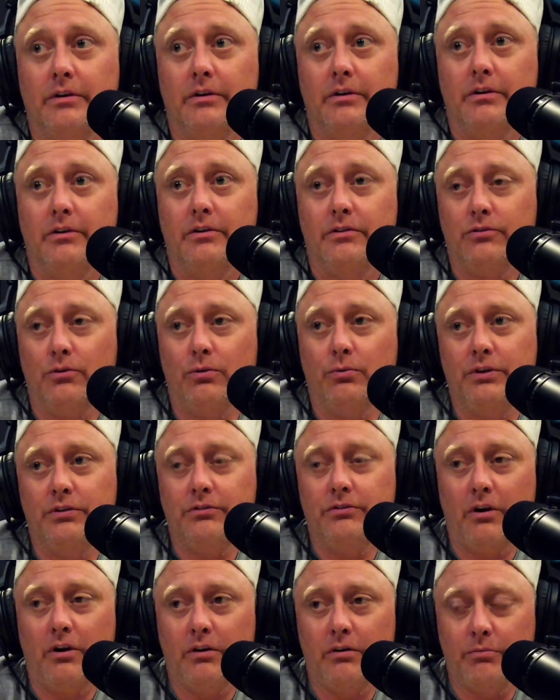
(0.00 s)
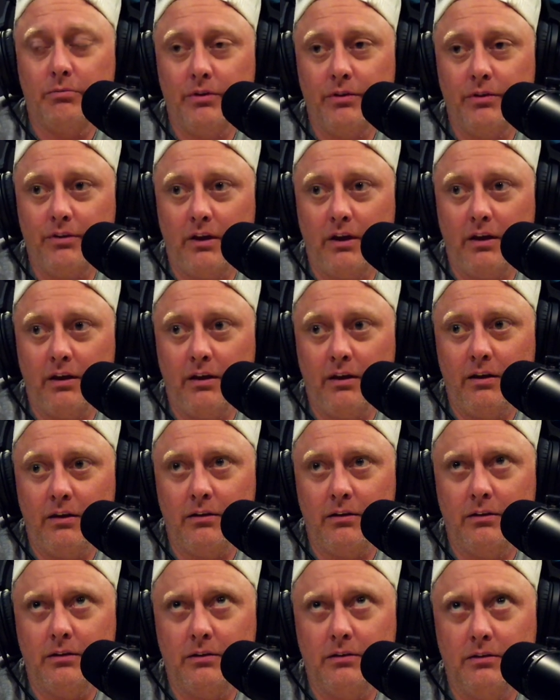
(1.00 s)
So we started with
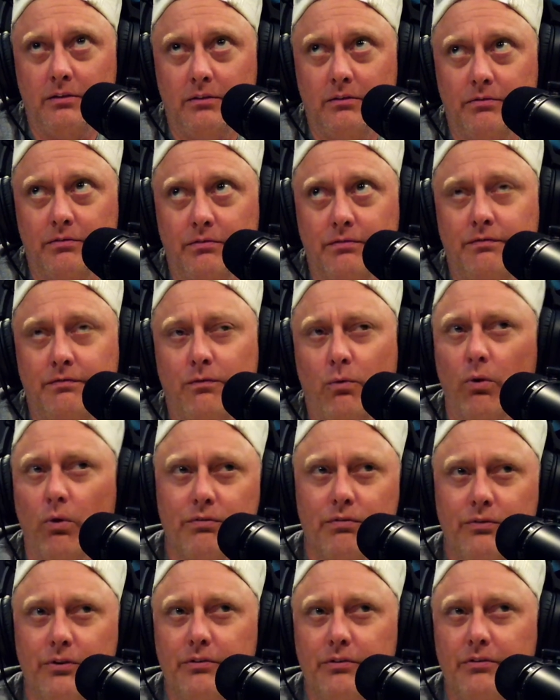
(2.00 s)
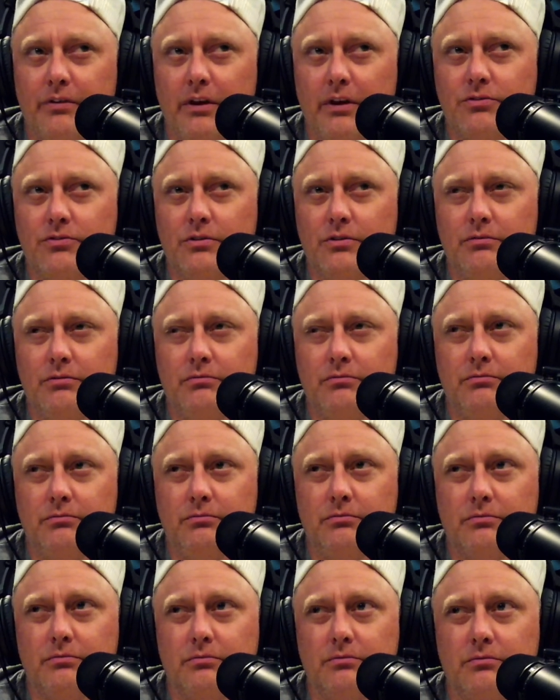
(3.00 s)
a 4-foot section,
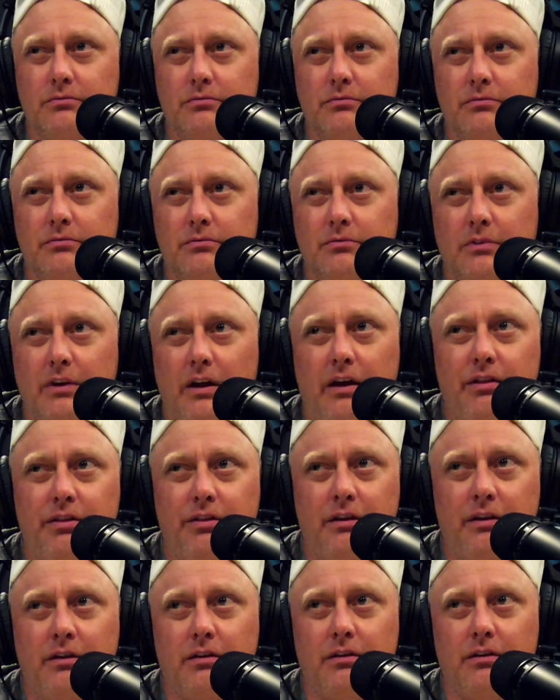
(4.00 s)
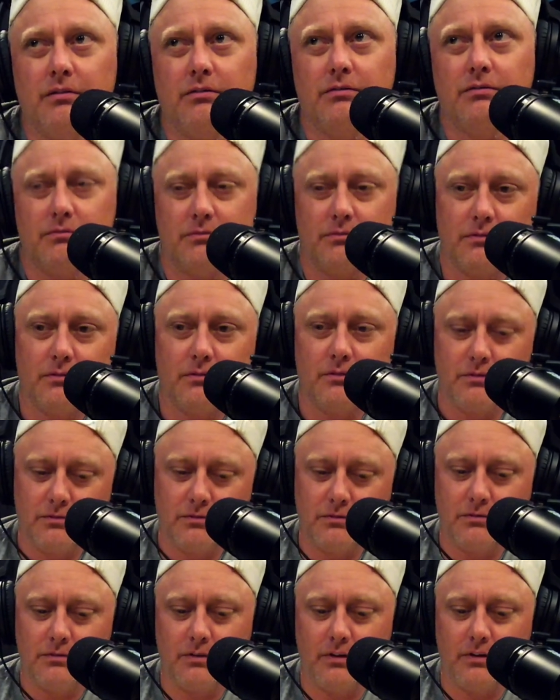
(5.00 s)
I think,
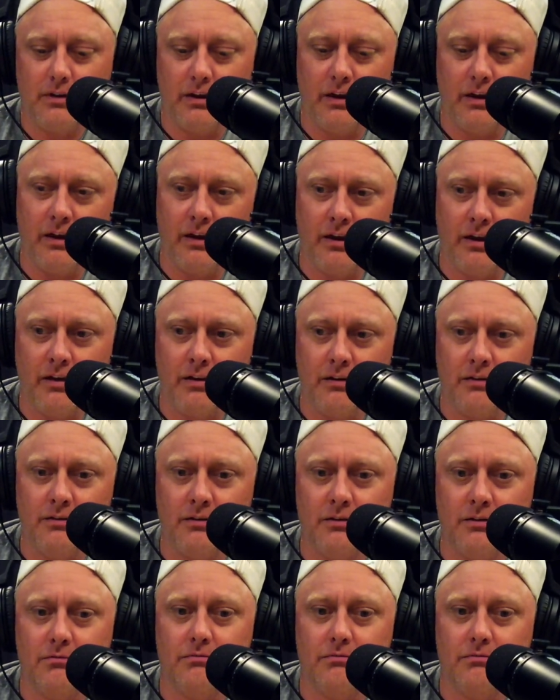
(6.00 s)
and